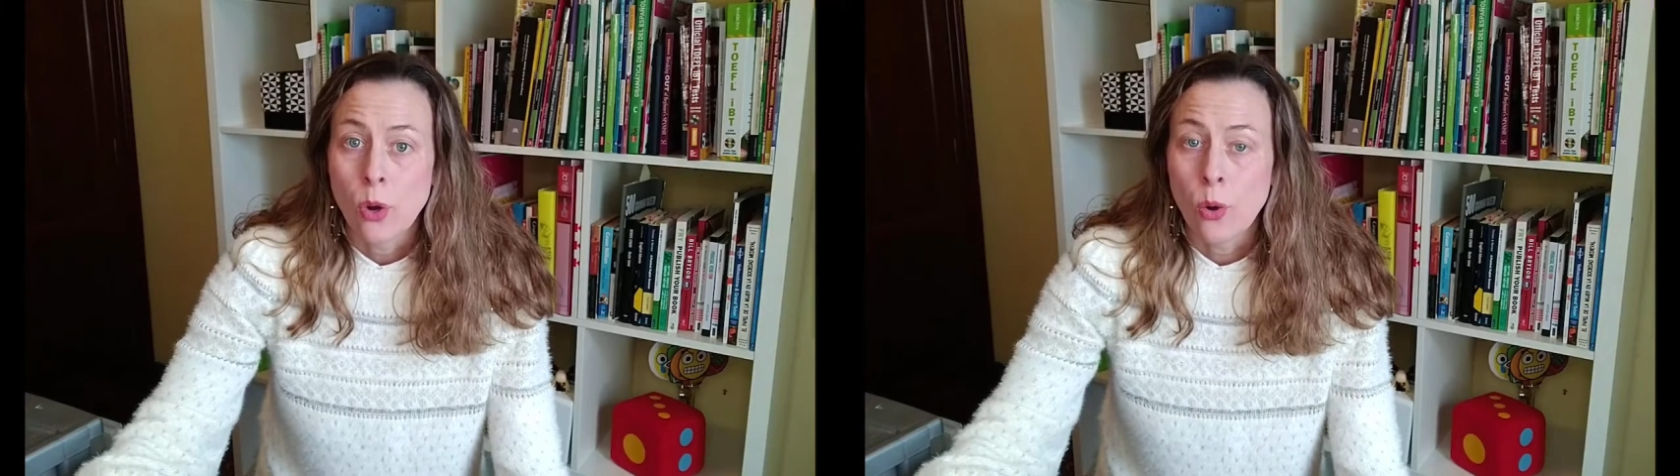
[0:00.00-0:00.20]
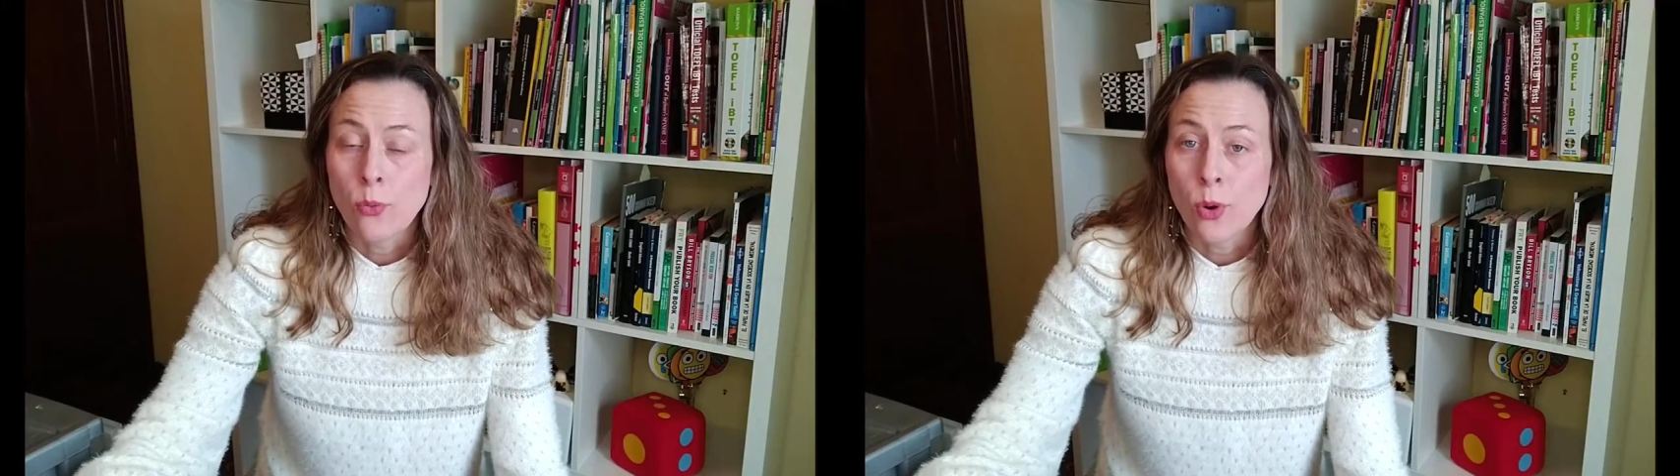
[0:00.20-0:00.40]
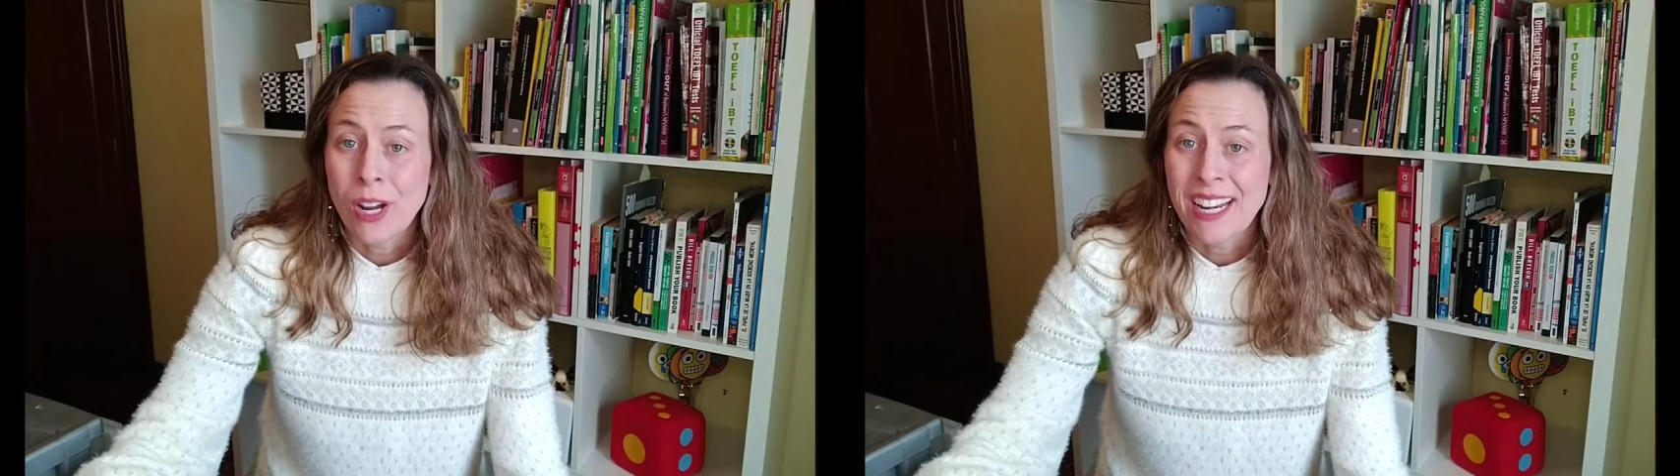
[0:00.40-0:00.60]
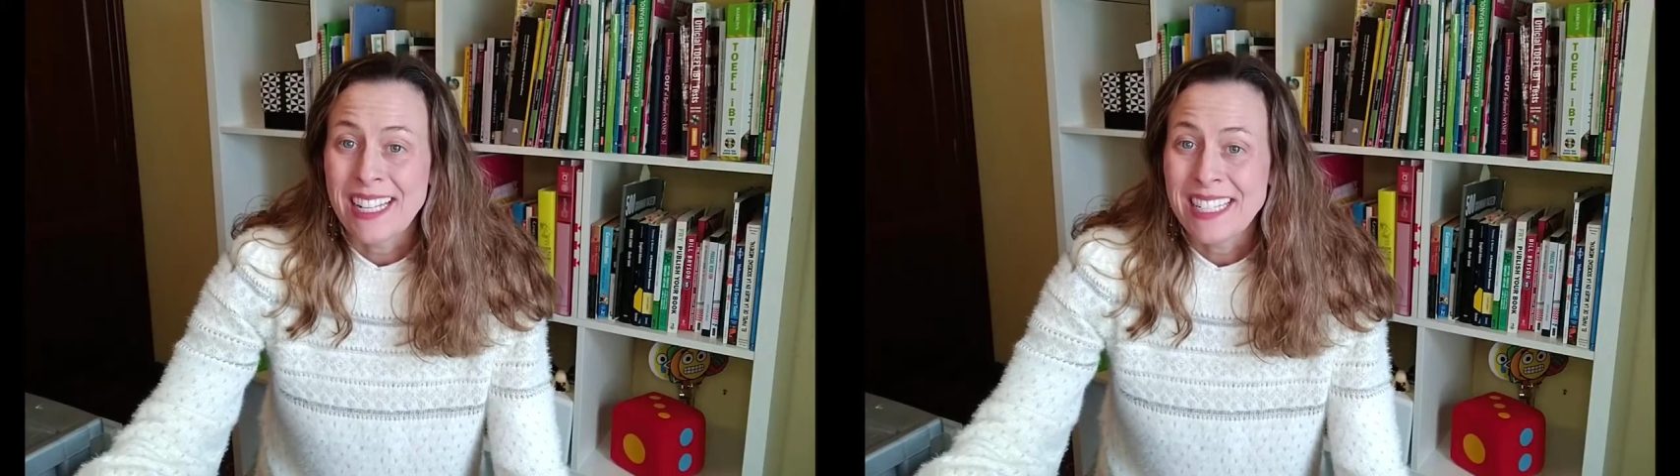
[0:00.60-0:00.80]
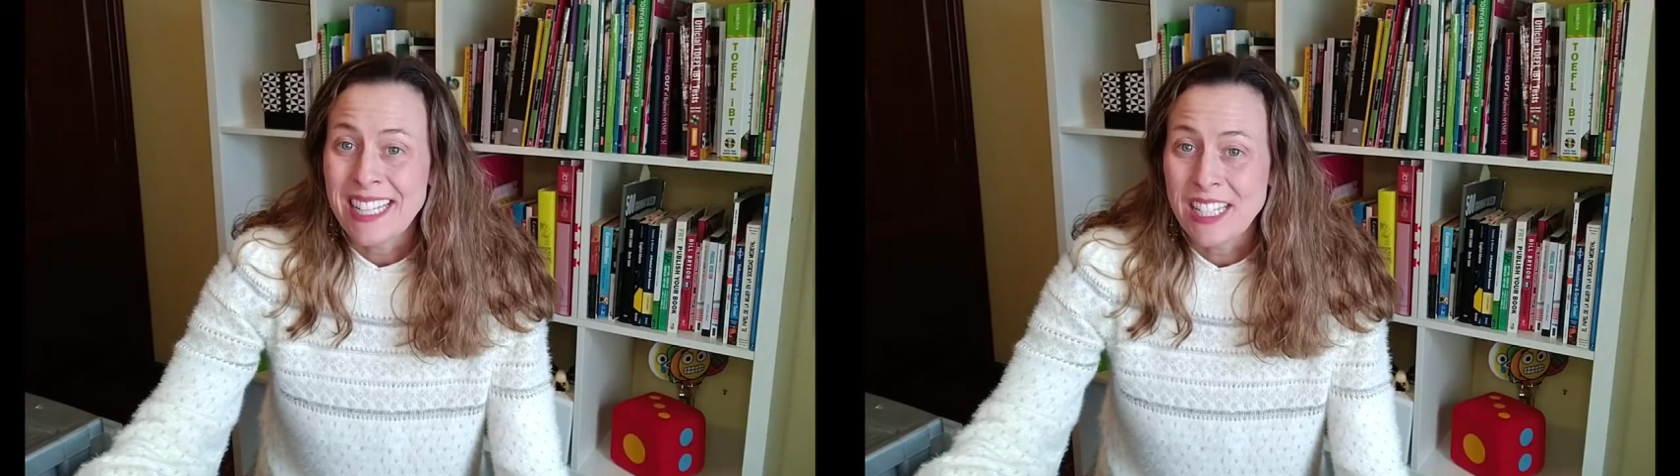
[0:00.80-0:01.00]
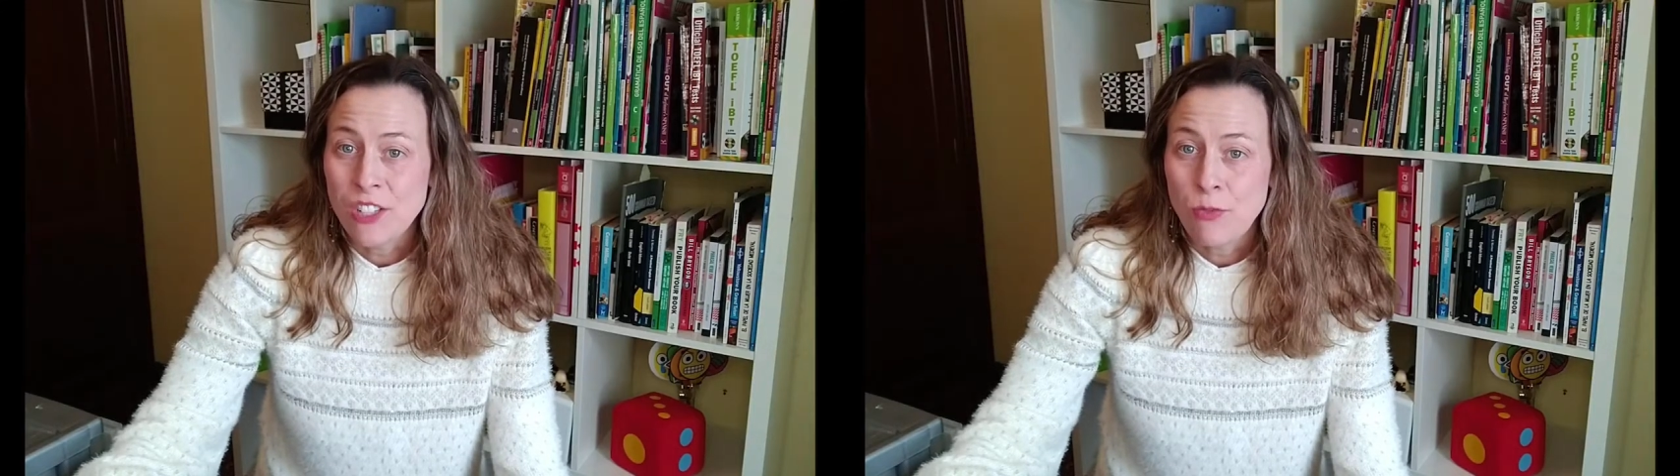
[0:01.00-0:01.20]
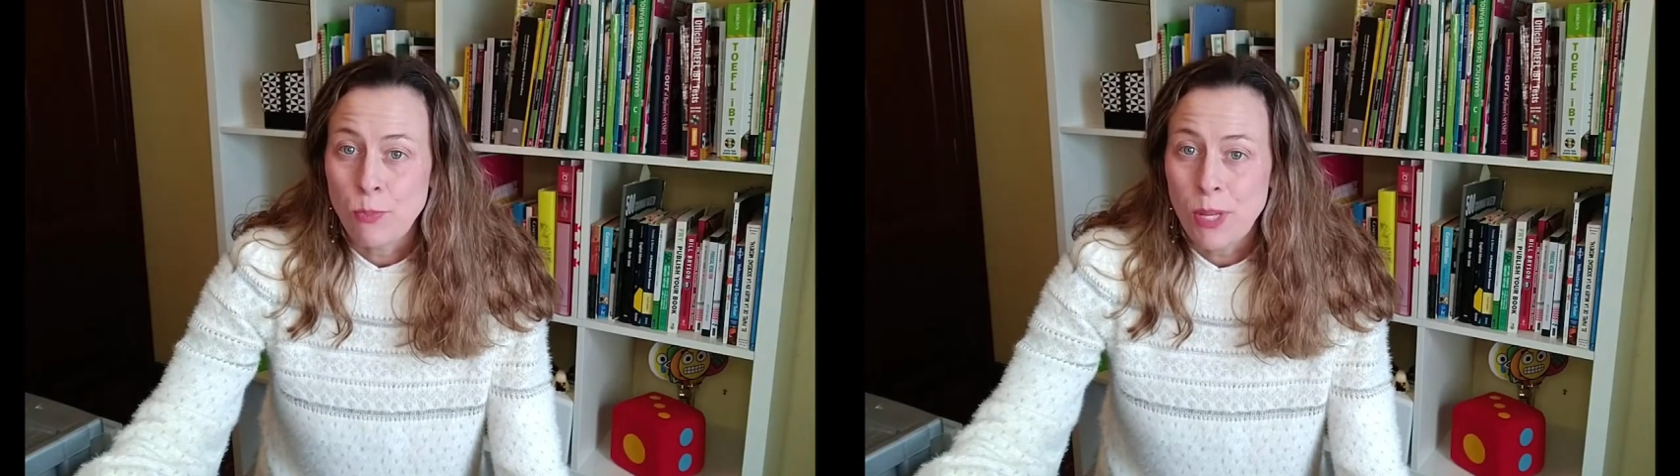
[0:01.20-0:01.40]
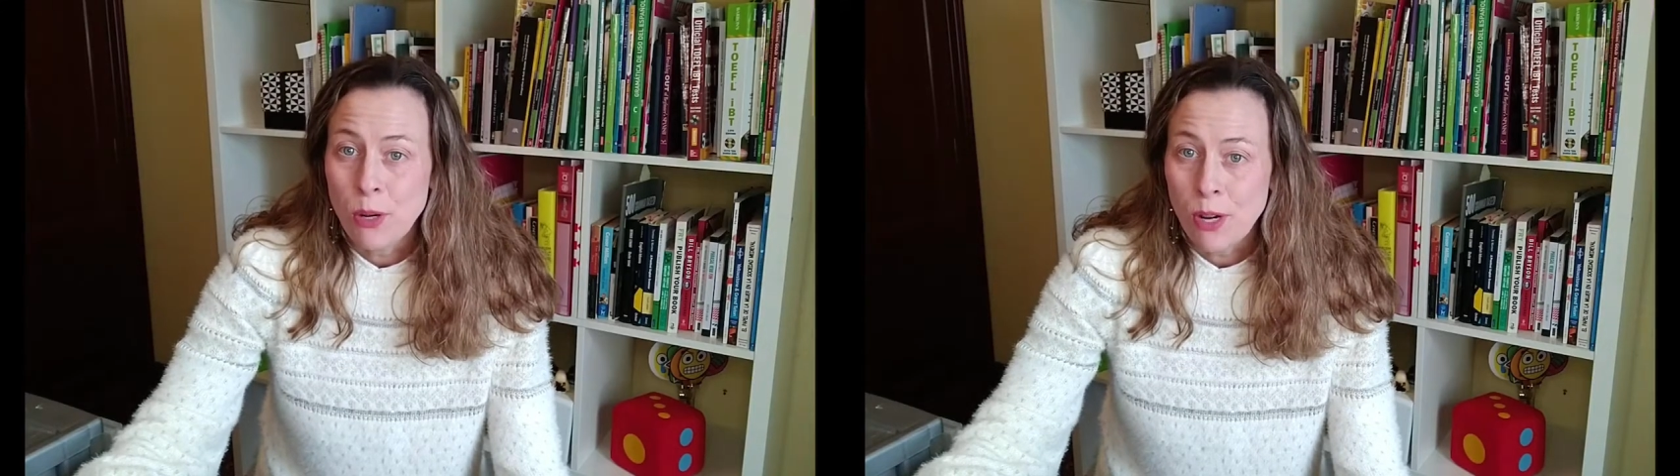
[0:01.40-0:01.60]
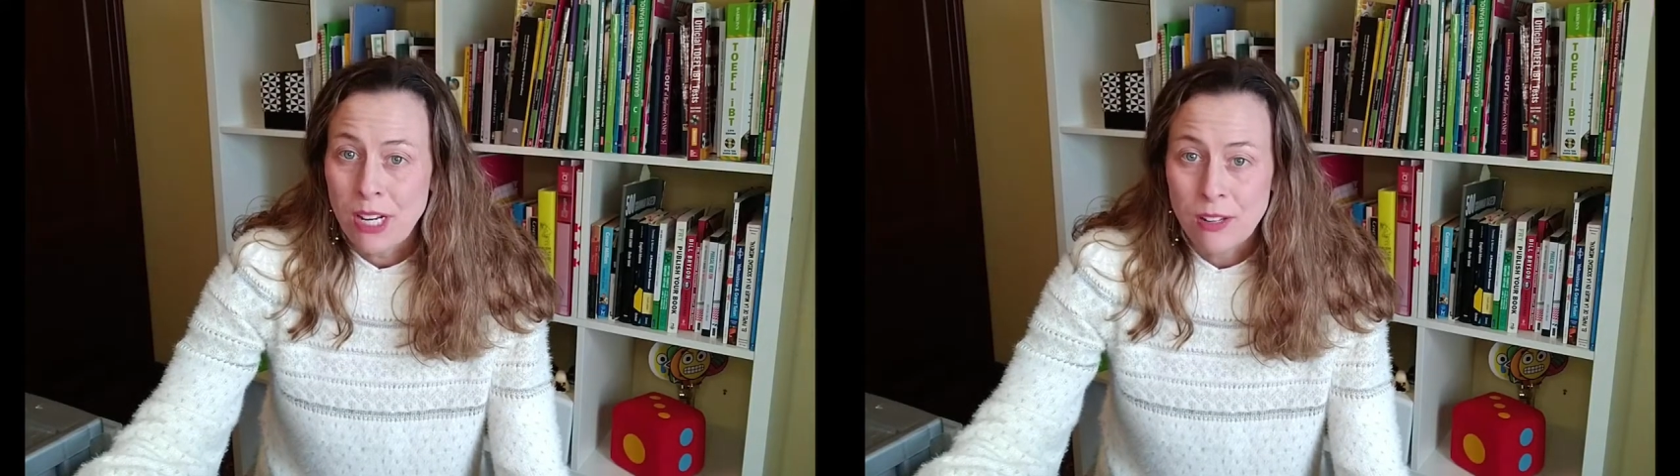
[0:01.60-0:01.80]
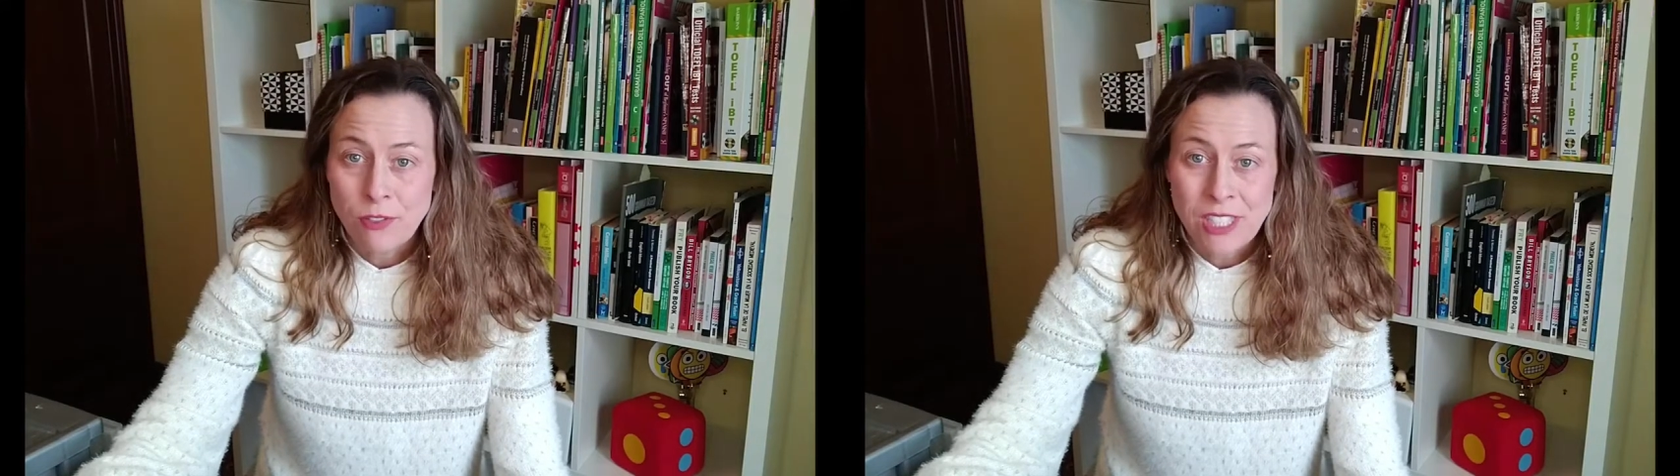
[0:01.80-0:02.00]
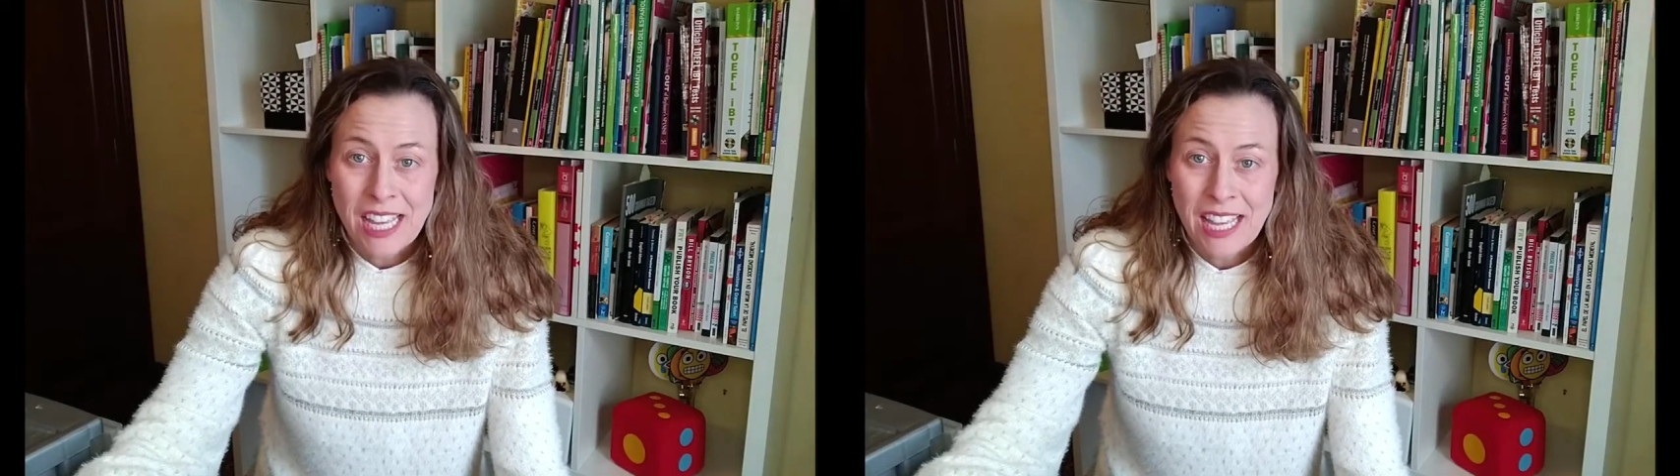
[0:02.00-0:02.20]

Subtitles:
over an intensive period of